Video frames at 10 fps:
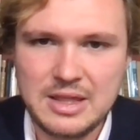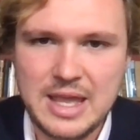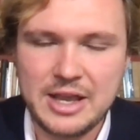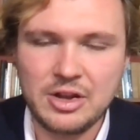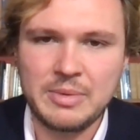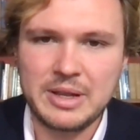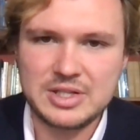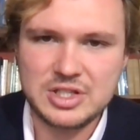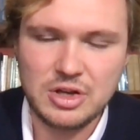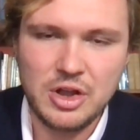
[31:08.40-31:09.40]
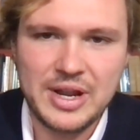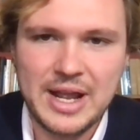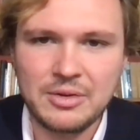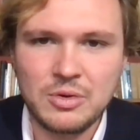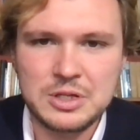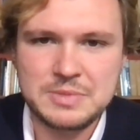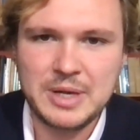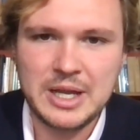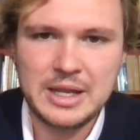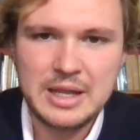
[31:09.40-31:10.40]
economic slowdown caused
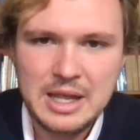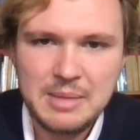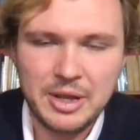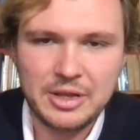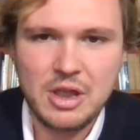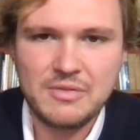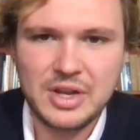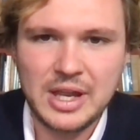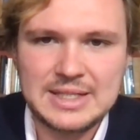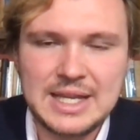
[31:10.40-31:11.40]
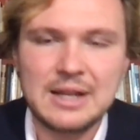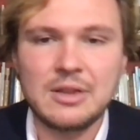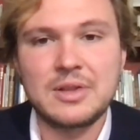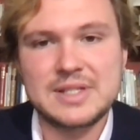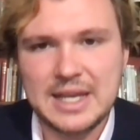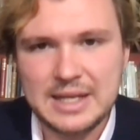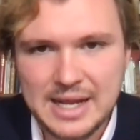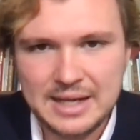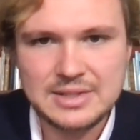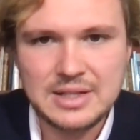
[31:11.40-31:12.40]
by COVID-19, and on the second
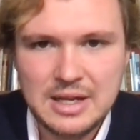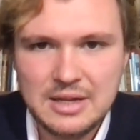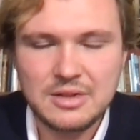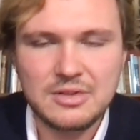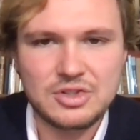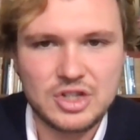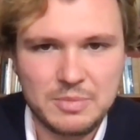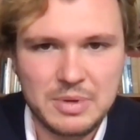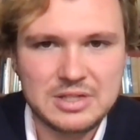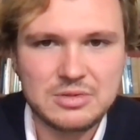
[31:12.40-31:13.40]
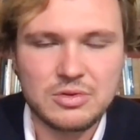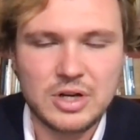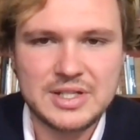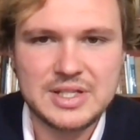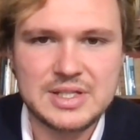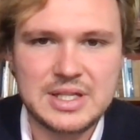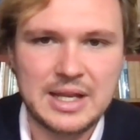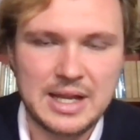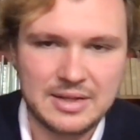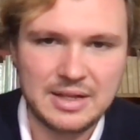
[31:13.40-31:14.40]
hand the geopolitical crisis
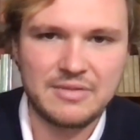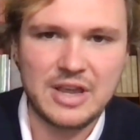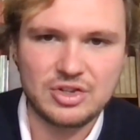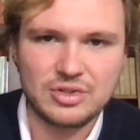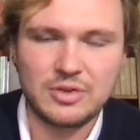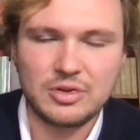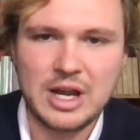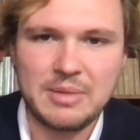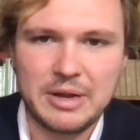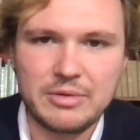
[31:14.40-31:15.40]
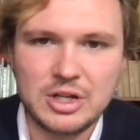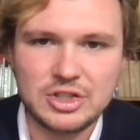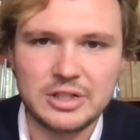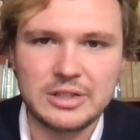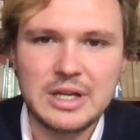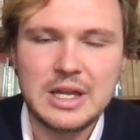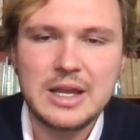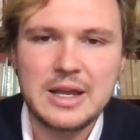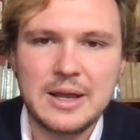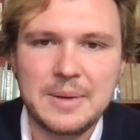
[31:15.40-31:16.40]
and the invasion of Ukraine by Russia.
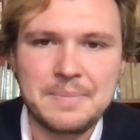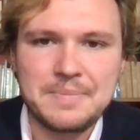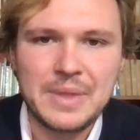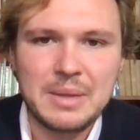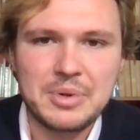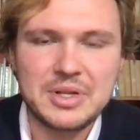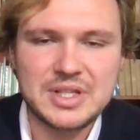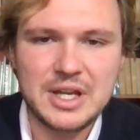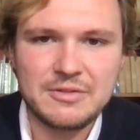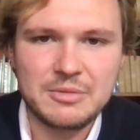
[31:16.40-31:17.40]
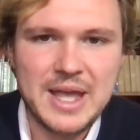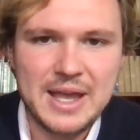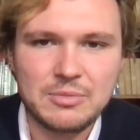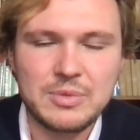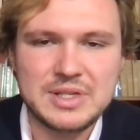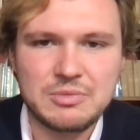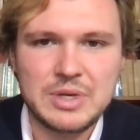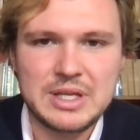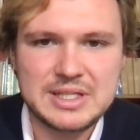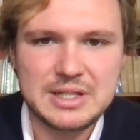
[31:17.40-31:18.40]
But aside from that,
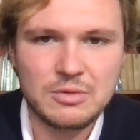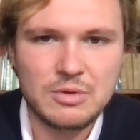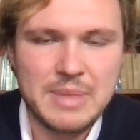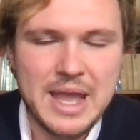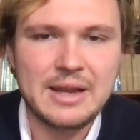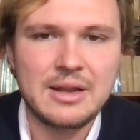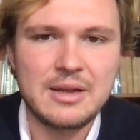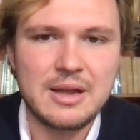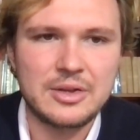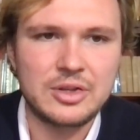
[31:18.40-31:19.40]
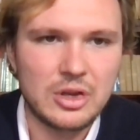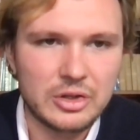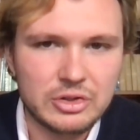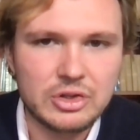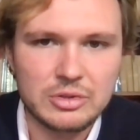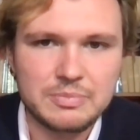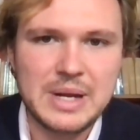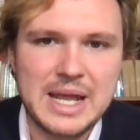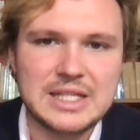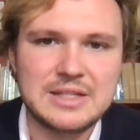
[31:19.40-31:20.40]
we still remain a good
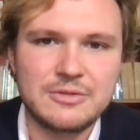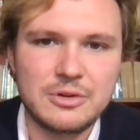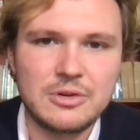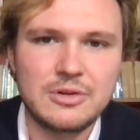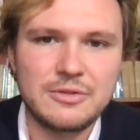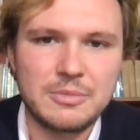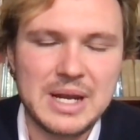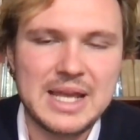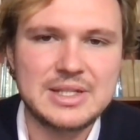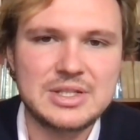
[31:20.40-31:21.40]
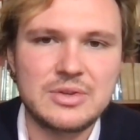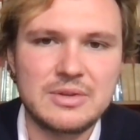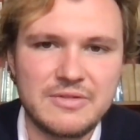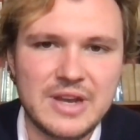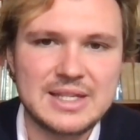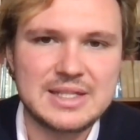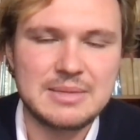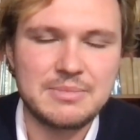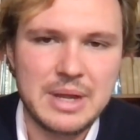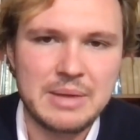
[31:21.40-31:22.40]
place for players to invest
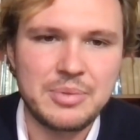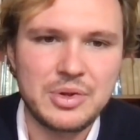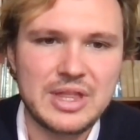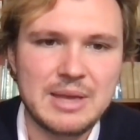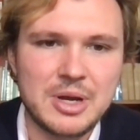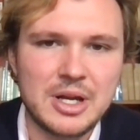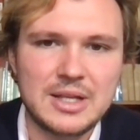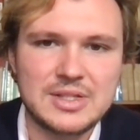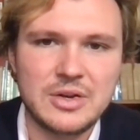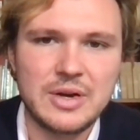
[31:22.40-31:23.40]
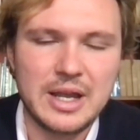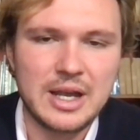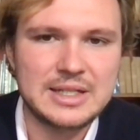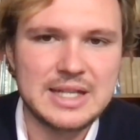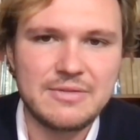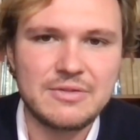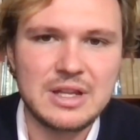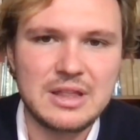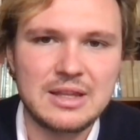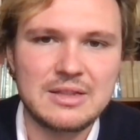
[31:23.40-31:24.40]
and put their money. So I
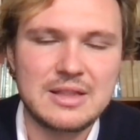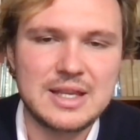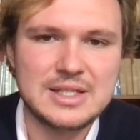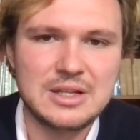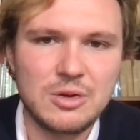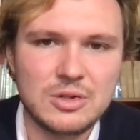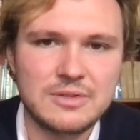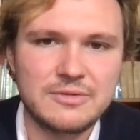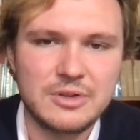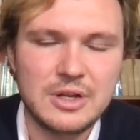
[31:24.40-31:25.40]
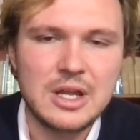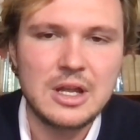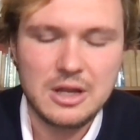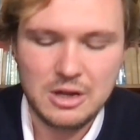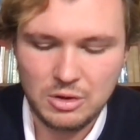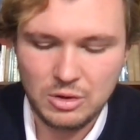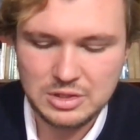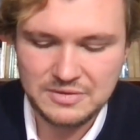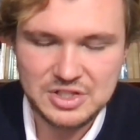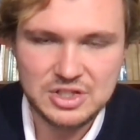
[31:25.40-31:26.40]
definitely think that there's a lot
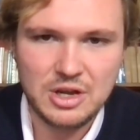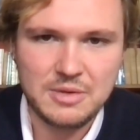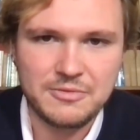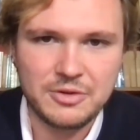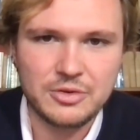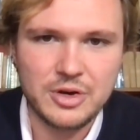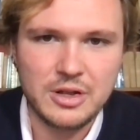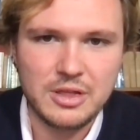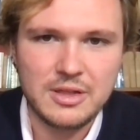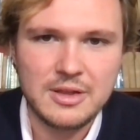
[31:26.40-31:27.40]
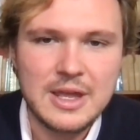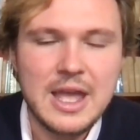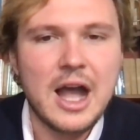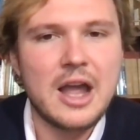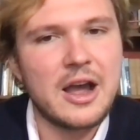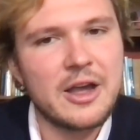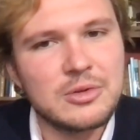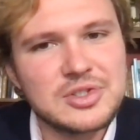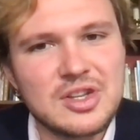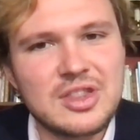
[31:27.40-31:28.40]
of scope for growth. I
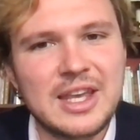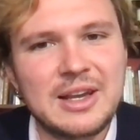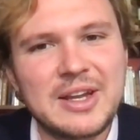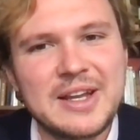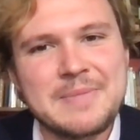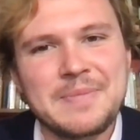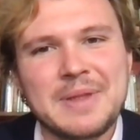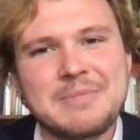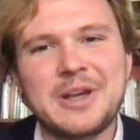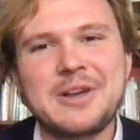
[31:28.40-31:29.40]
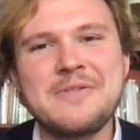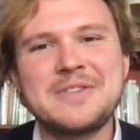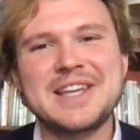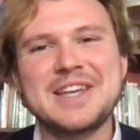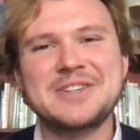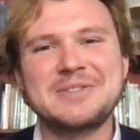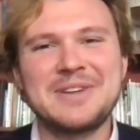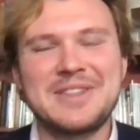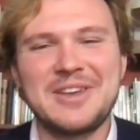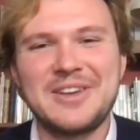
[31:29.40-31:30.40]
also think my conversation
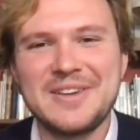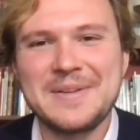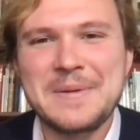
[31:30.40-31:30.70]
with you,